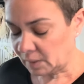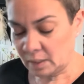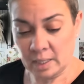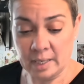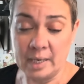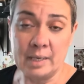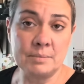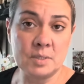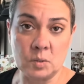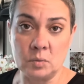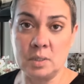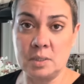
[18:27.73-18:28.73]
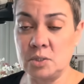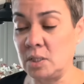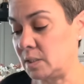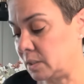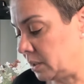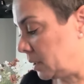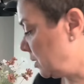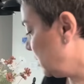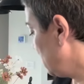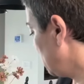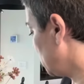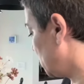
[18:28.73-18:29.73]
I am so congested
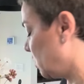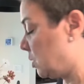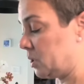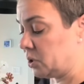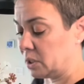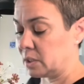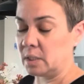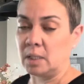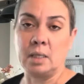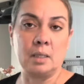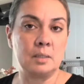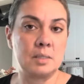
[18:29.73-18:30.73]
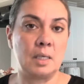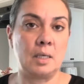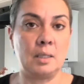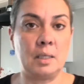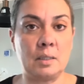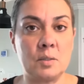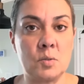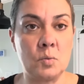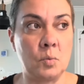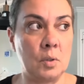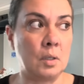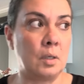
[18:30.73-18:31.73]
so congested and taking Nathan to
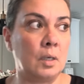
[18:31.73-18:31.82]
work